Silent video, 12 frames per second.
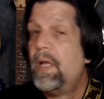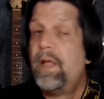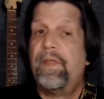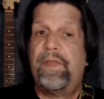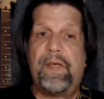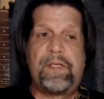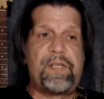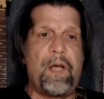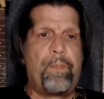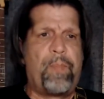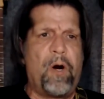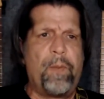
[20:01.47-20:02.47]
This
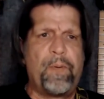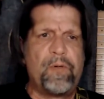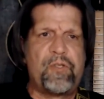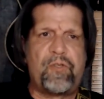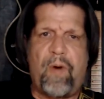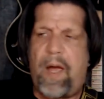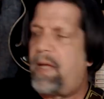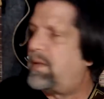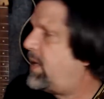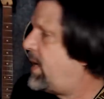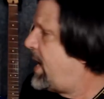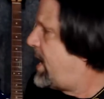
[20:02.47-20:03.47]
purple Strat
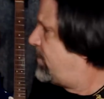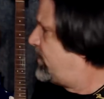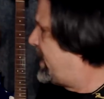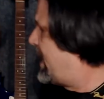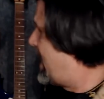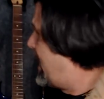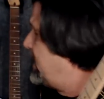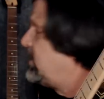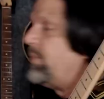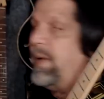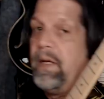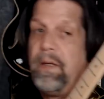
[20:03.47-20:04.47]
that I have
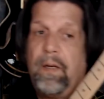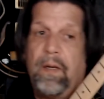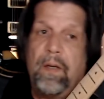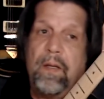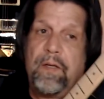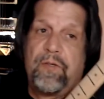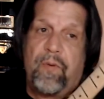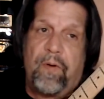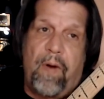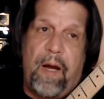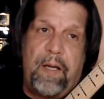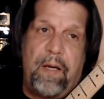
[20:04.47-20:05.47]
behind me, this one
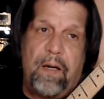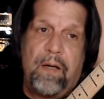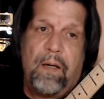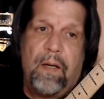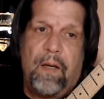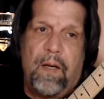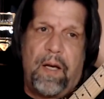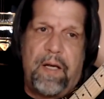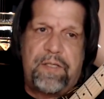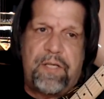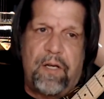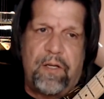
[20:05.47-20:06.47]
right here,
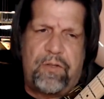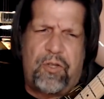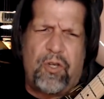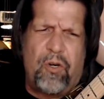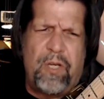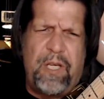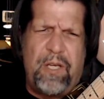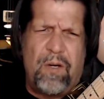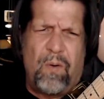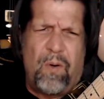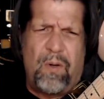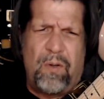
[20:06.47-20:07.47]
that's a
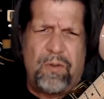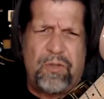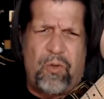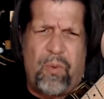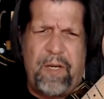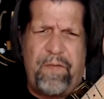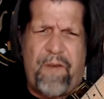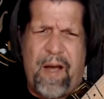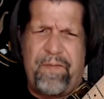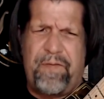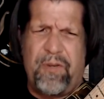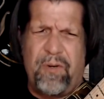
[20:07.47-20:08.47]
30-year-old,
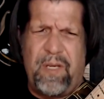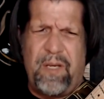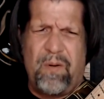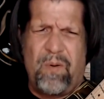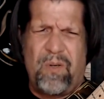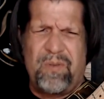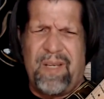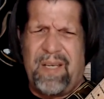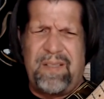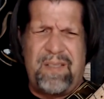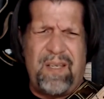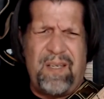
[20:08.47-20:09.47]

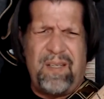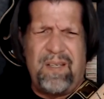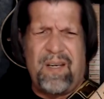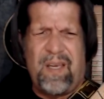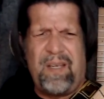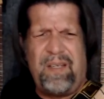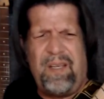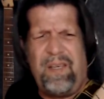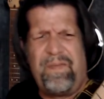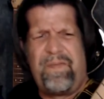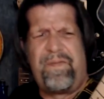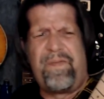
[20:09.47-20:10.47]

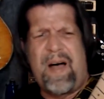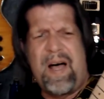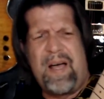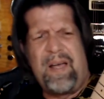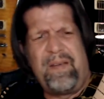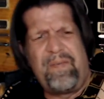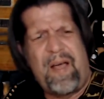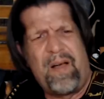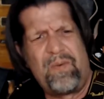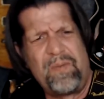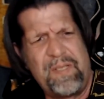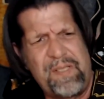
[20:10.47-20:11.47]
1995. How
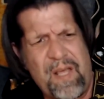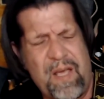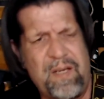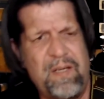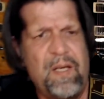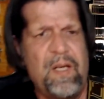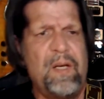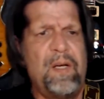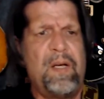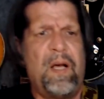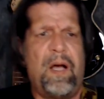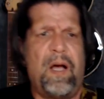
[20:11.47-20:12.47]
old is that?
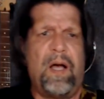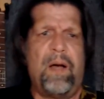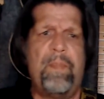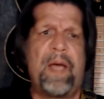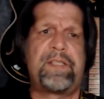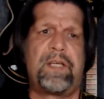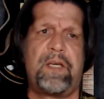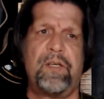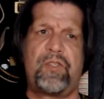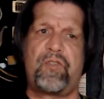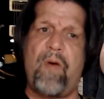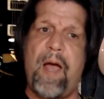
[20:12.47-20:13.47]
Mexican
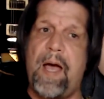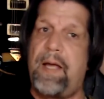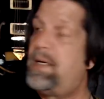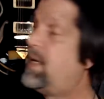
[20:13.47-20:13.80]
Strat.